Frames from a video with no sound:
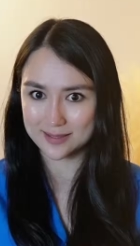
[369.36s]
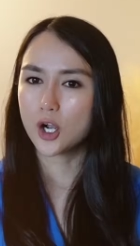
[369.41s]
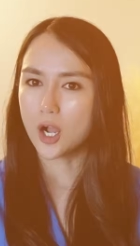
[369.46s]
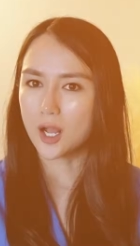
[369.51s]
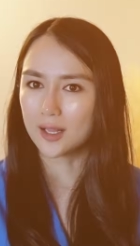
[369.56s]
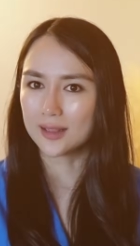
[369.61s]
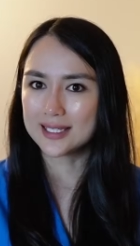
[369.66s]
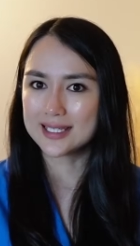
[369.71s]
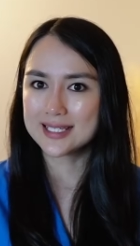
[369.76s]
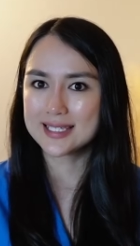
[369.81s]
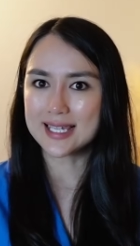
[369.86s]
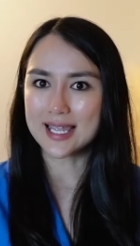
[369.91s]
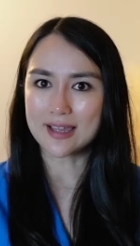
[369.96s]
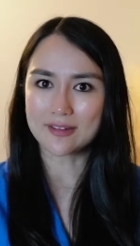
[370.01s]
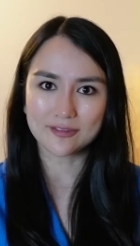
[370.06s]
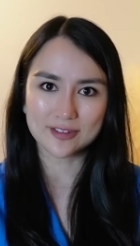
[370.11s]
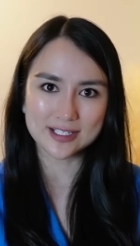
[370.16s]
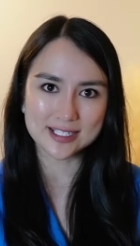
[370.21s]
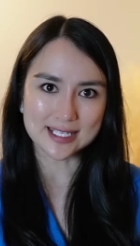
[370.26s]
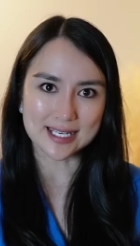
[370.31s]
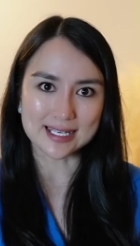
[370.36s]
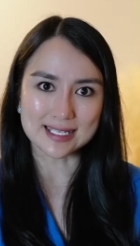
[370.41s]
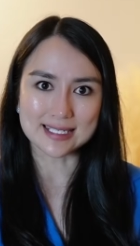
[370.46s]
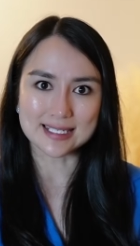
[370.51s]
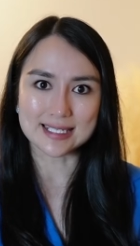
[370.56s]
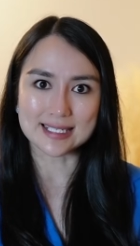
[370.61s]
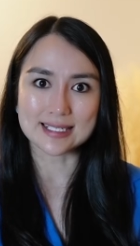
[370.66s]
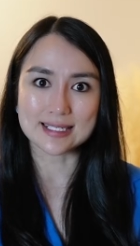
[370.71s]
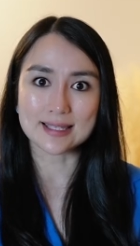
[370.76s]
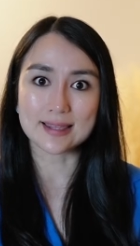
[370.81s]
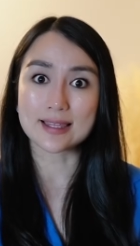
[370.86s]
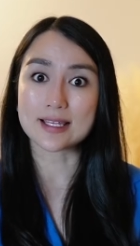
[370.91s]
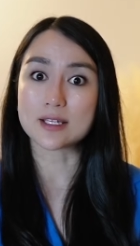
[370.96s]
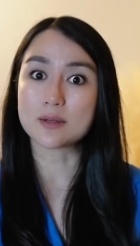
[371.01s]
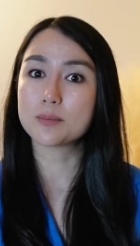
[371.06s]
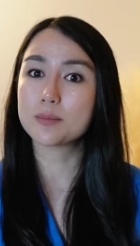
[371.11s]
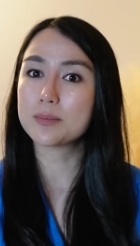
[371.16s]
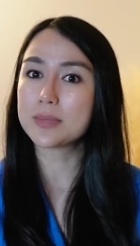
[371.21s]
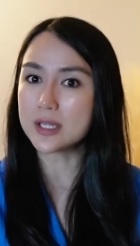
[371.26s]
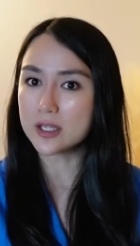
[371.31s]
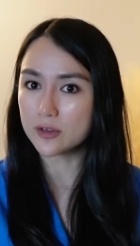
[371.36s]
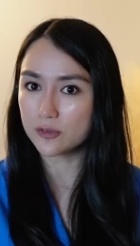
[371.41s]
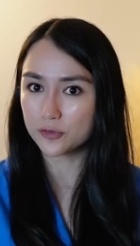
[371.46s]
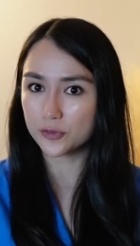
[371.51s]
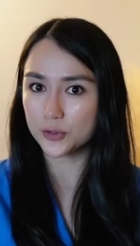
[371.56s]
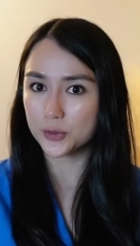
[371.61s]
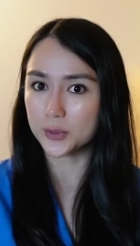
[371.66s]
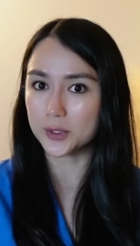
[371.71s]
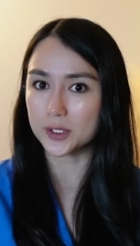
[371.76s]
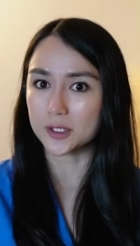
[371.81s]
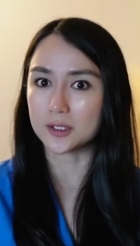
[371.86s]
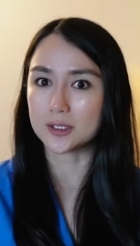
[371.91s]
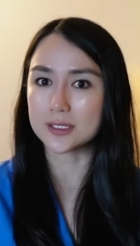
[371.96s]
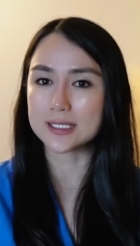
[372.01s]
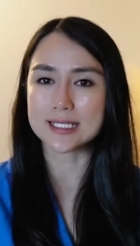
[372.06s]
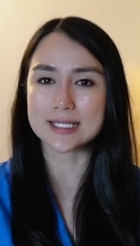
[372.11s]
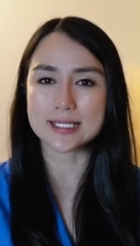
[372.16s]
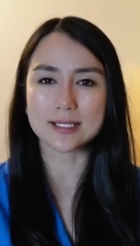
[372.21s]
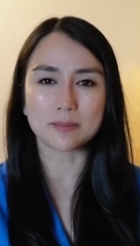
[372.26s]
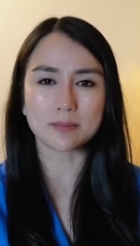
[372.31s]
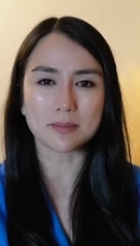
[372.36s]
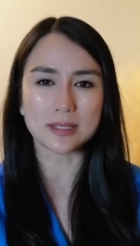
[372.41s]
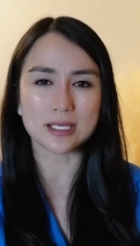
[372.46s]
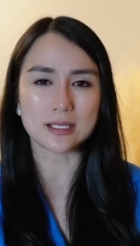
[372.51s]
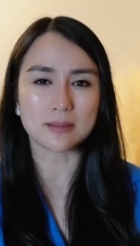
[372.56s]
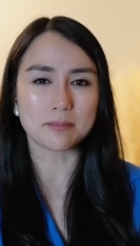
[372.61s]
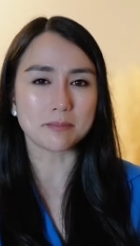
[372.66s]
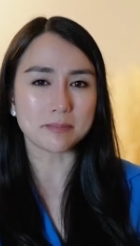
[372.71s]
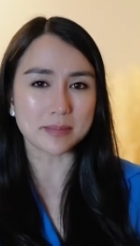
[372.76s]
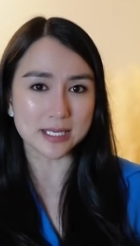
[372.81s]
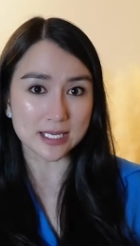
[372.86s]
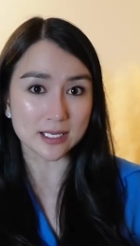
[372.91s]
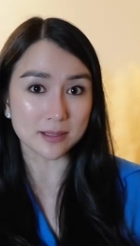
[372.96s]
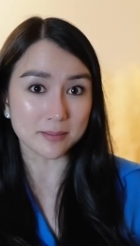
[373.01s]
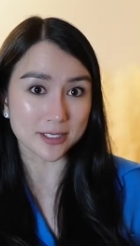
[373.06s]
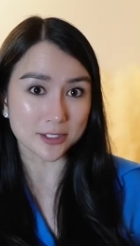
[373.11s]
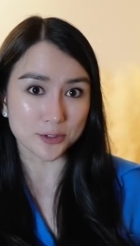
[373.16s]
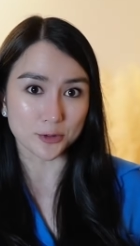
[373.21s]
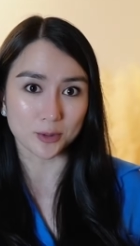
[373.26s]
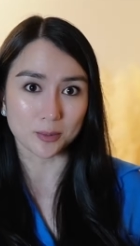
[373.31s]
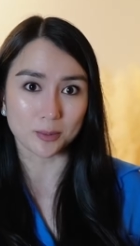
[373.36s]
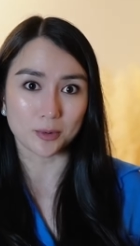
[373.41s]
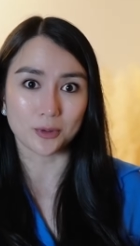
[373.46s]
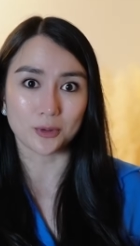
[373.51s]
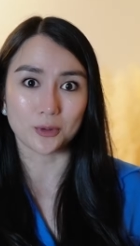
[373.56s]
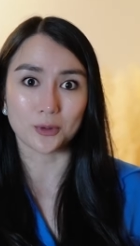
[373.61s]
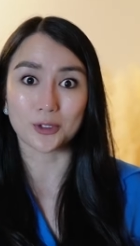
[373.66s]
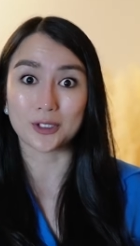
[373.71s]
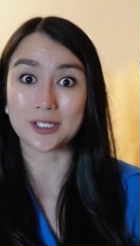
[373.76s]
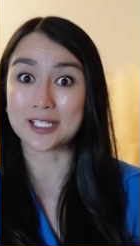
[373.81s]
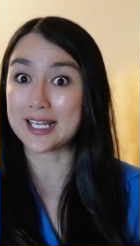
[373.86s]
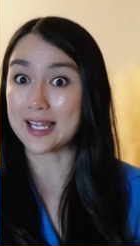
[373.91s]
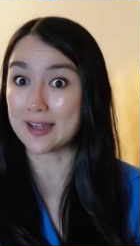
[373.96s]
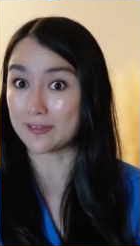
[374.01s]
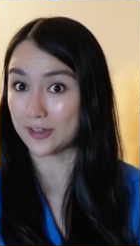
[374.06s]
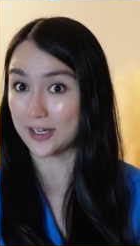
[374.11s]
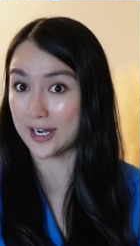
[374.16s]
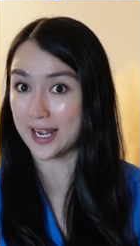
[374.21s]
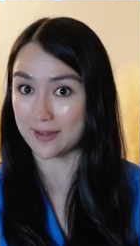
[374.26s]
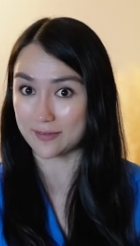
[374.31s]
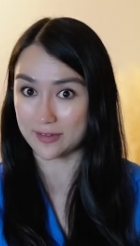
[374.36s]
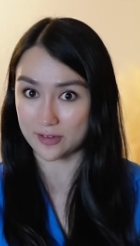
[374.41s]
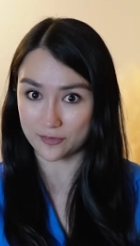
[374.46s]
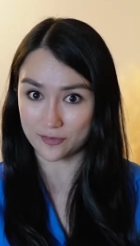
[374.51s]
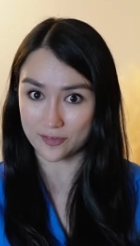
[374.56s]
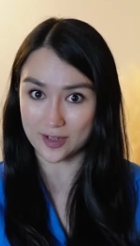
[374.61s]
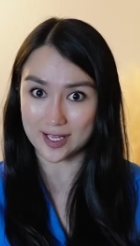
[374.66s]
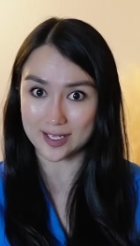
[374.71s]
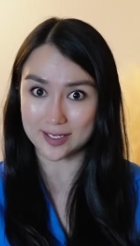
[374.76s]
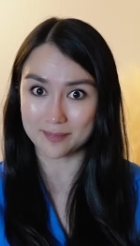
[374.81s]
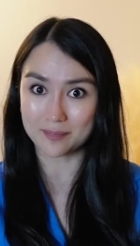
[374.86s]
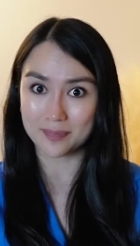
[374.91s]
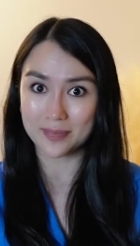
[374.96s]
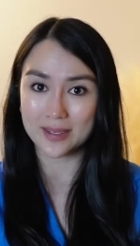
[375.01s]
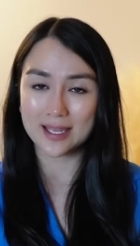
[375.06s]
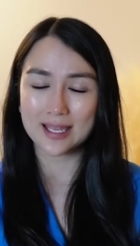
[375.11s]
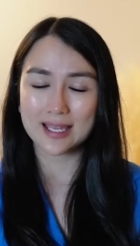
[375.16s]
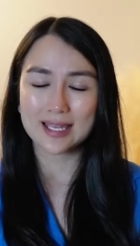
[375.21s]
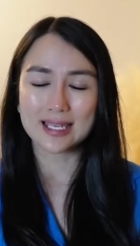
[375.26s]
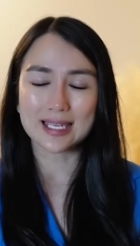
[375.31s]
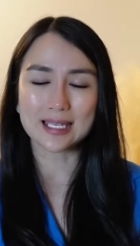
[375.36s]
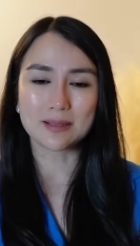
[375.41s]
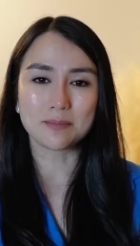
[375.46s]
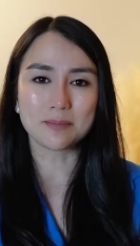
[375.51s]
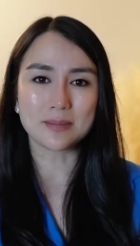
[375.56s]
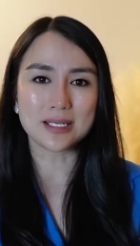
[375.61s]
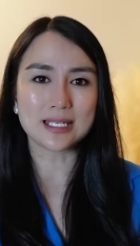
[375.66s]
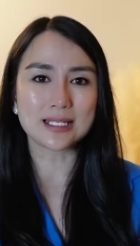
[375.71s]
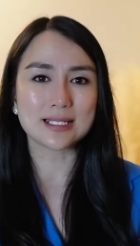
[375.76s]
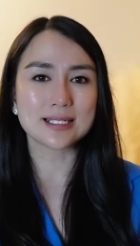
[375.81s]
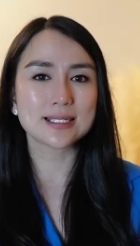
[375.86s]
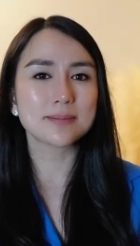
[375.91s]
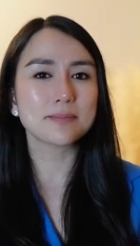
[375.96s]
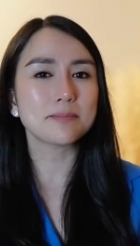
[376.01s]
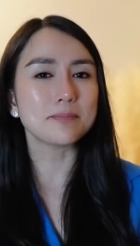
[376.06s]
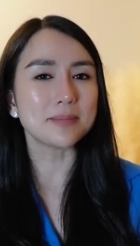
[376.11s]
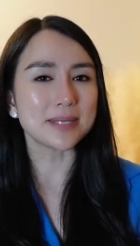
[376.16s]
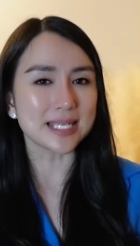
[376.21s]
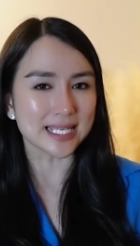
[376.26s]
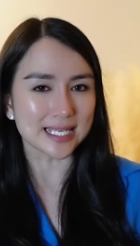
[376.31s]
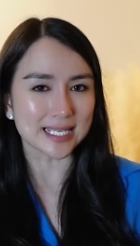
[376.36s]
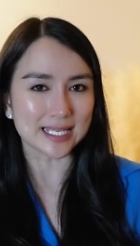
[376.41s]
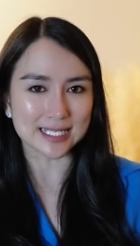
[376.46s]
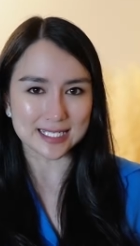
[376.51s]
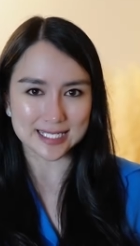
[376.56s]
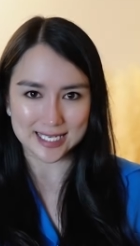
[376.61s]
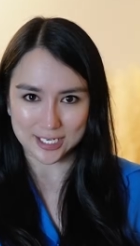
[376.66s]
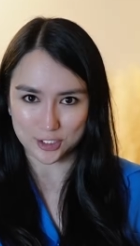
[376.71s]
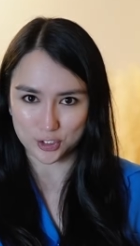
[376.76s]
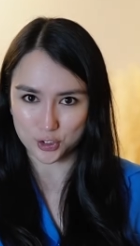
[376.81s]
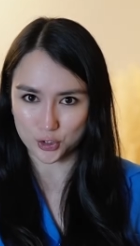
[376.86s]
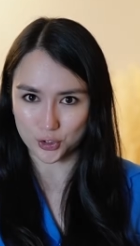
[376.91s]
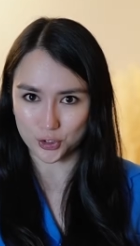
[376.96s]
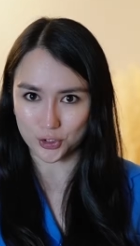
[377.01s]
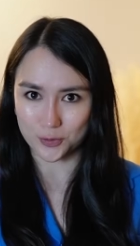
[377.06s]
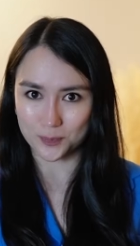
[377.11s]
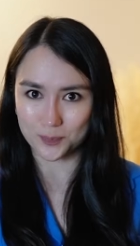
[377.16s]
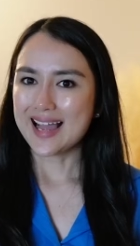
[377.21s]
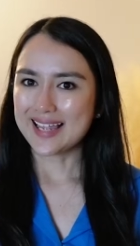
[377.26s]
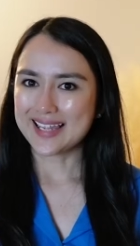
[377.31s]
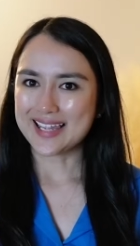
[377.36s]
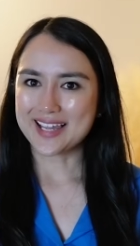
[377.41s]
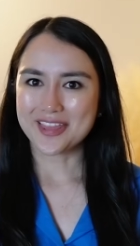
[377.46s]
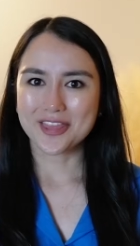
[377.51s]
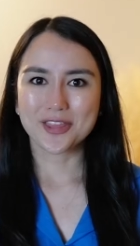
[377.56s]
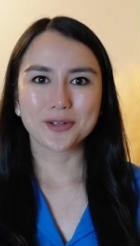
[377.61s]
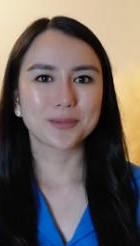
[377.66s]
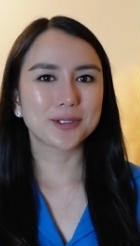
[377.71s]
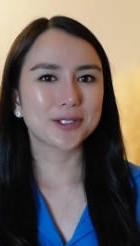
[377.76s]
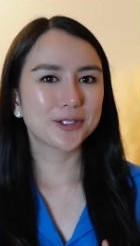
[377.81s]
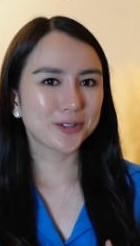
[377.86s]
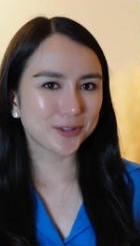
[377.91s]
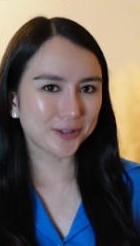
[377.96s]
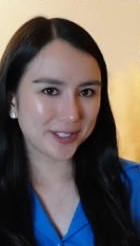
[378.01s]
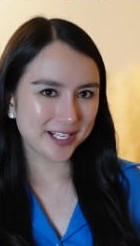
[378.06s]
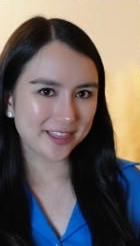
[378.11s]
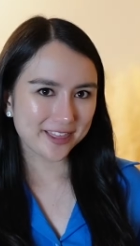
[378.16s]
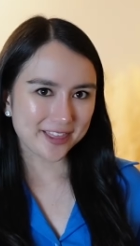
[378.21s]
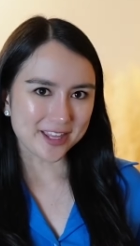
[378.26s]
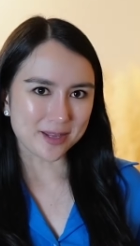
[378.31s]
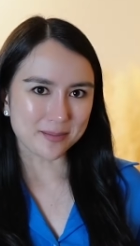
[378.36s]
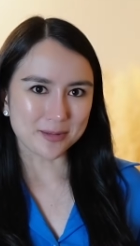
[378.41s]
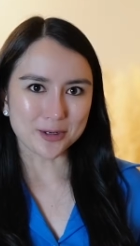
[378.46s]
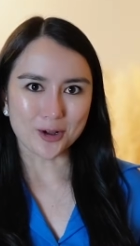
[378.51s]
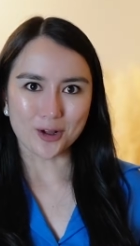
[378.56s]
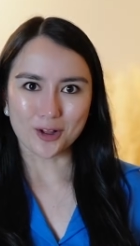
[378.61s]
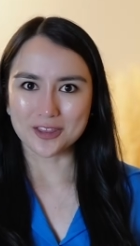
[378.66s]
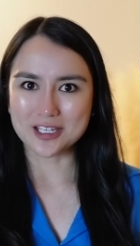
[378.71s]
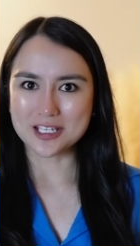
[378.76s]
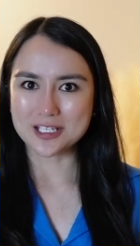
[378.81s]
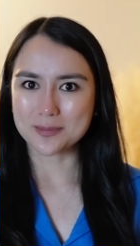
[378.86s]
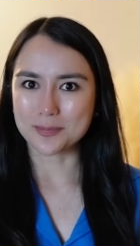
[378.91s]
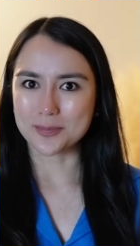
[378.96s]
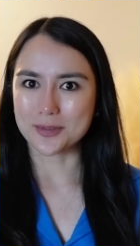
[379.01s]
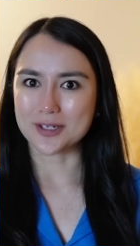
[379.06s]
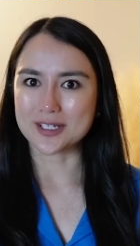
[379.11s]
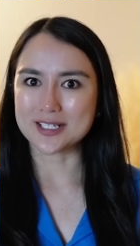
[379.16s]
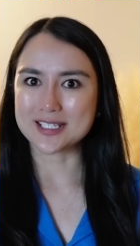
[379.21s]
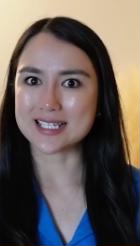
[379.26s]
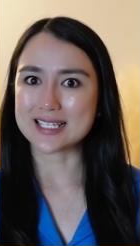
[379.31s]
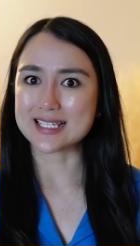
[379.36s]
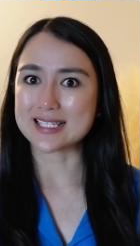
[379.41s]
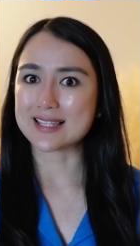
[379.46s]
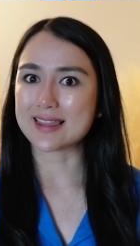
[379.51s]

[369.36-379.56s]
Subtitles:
Collins emphasizes that being frugal doesn't mean being miserable or never having fun. It means being intentional. Again, the recurring theme in all these books is